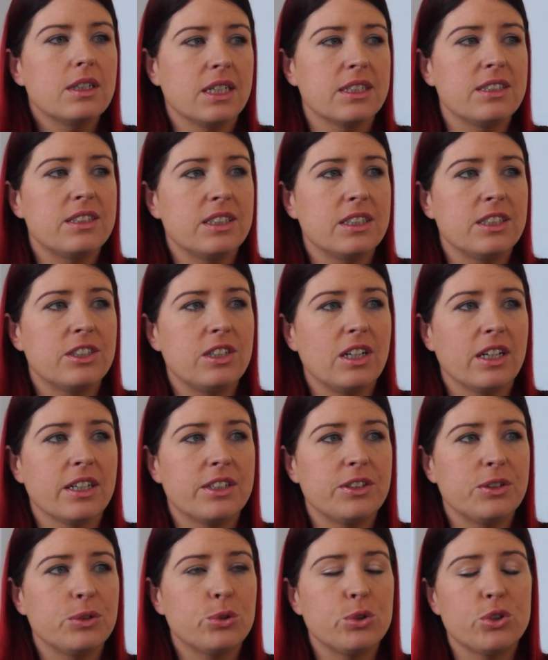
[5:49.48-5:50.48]
That's it.
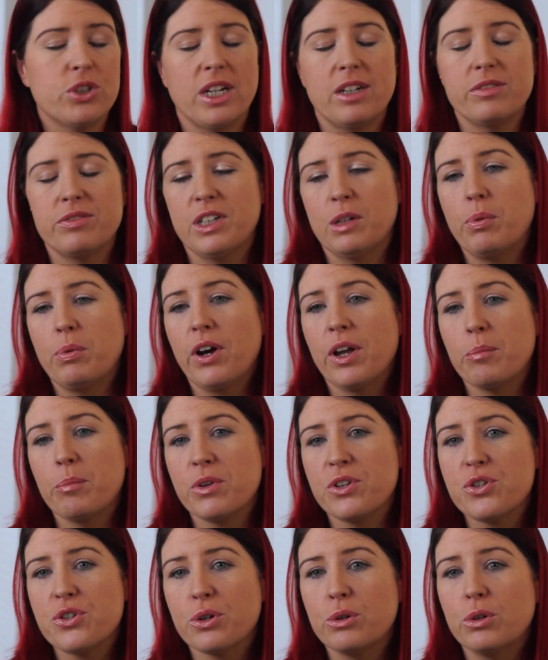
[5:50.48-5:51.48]
Like, you could have an
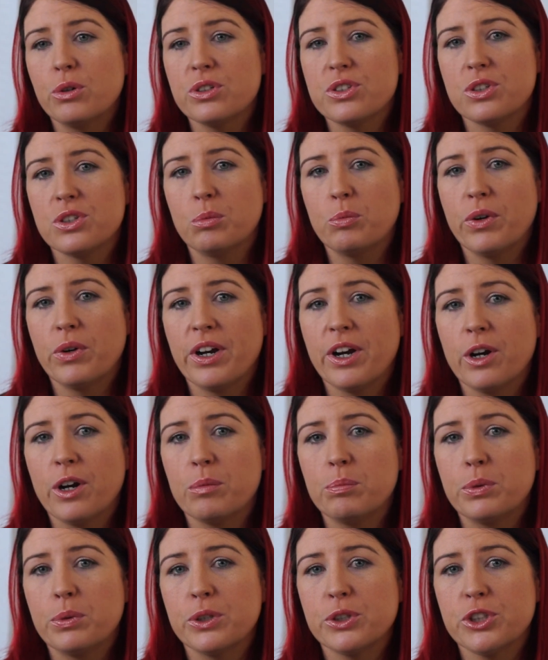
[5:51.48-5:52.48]
appointment to go
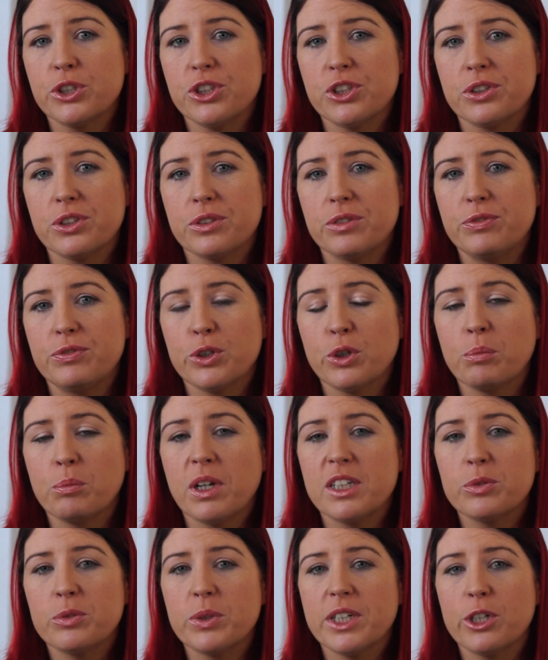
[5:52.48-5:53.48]
somewhere, but Fionn
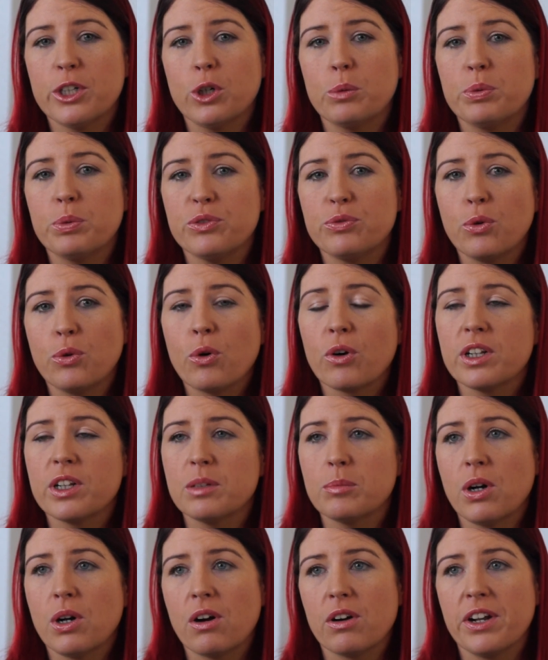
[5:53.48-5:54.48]
might wake up at 4
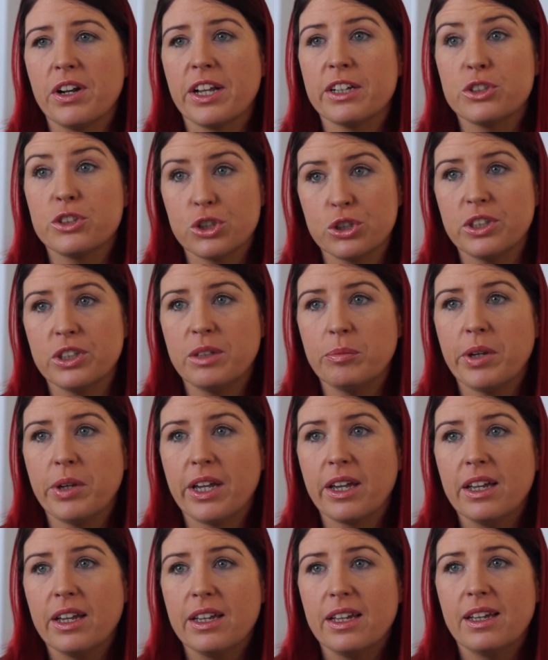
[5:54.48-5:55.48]
a.m.
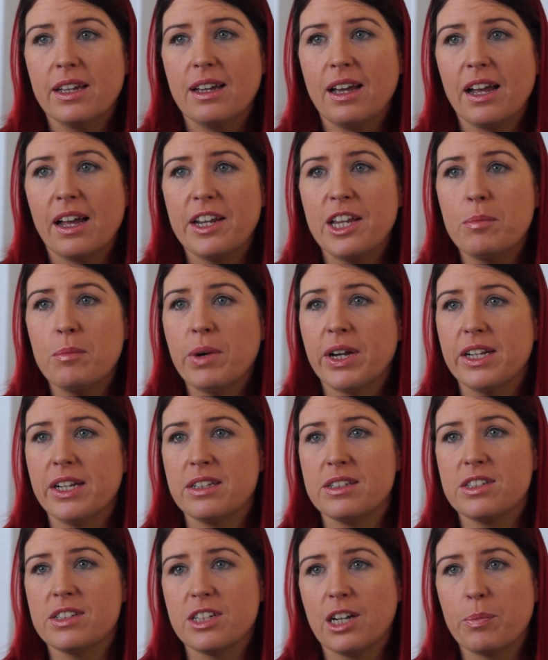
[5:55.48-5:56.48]
screaming, and he
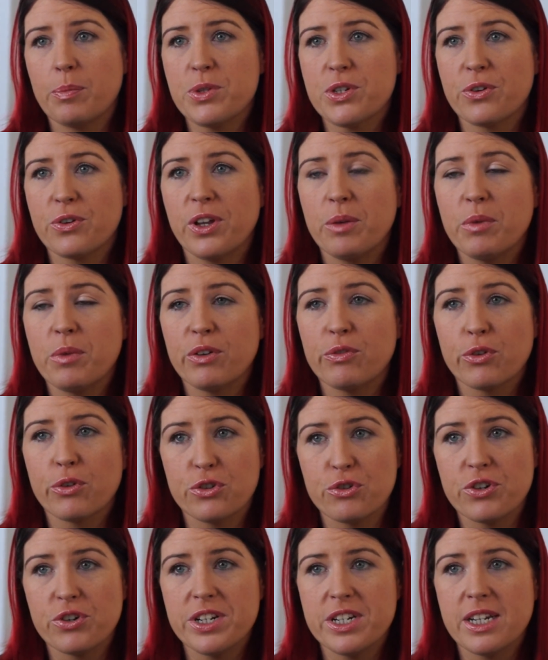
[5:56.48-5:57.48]
mightn't stop screaming
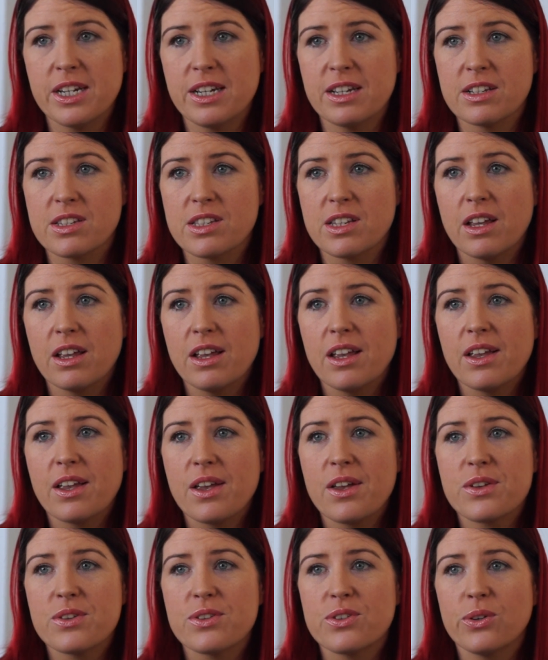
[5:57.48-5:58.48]
for 3 days.
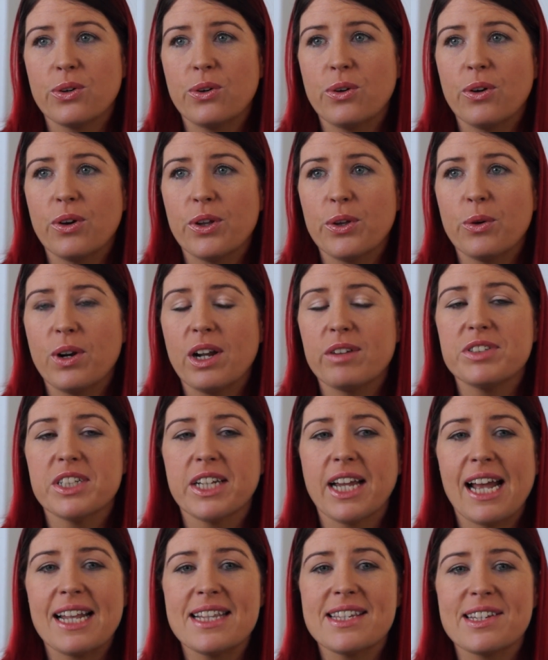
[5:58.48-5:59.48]
So you'll have
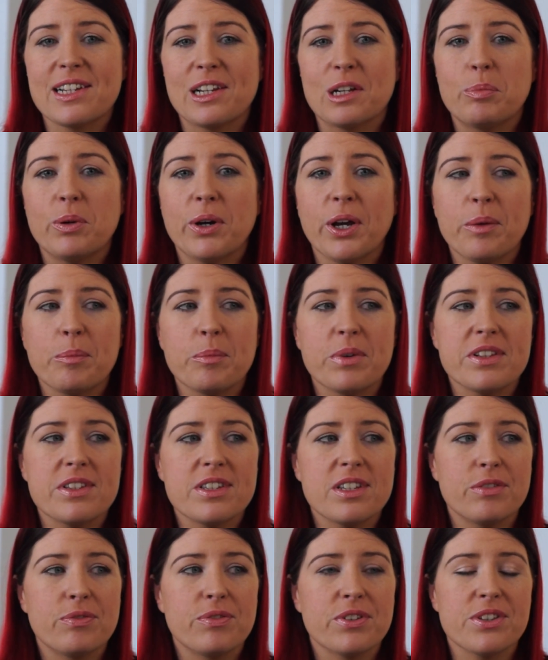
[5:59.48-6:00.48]
to cancel
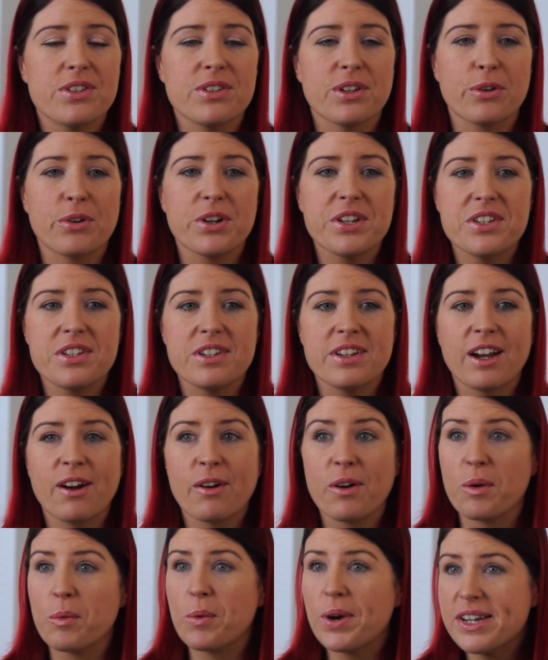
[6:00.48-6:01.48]
appointments if it's a
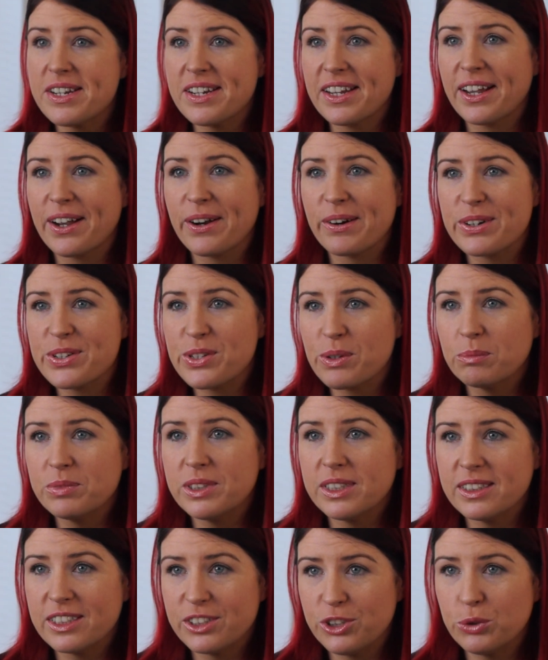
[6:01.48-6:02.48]
christening or a wedding or
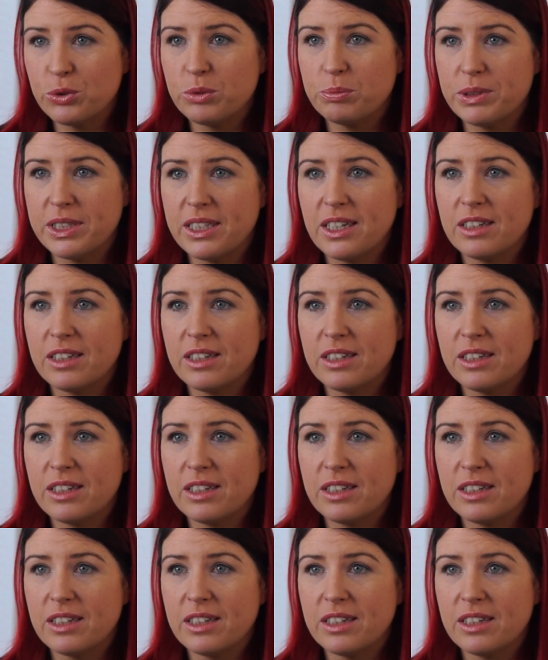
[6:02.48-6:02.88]
something that you'd been